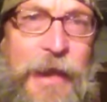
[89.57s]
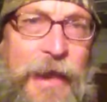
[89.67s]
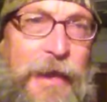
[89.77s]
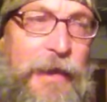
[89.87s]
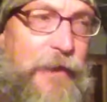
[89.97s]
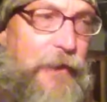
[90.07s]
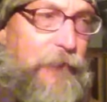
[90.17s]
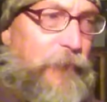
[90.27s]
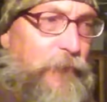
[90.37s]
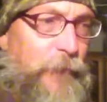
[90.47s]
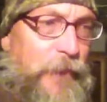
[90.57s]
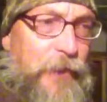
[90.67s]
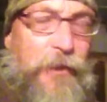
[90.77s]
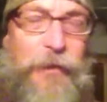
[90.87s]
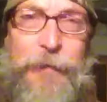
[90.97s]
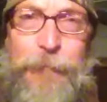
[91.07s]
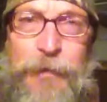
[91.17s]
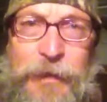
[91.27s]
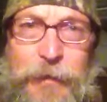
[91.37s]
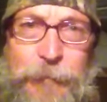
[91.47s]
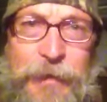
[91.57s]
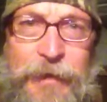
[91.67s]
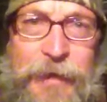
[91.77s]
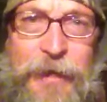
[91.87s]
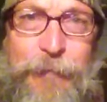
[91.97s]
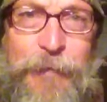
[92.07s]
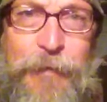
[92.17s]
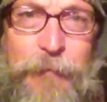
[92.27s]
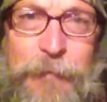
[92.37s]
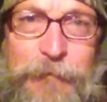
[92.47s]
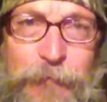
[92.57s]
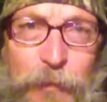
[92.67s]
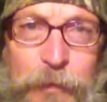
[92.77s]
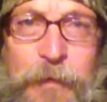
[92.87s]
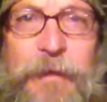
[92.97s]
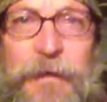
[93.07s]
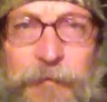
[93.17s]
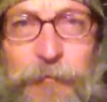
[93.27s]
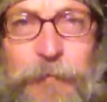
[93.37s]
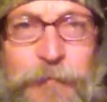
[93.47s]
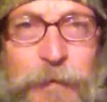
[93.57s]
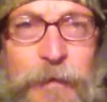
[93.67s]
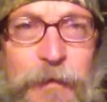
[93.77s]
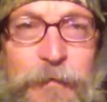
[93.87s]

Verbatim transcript: And if you've been on a bug out bag camp out before, it's fifty dollars.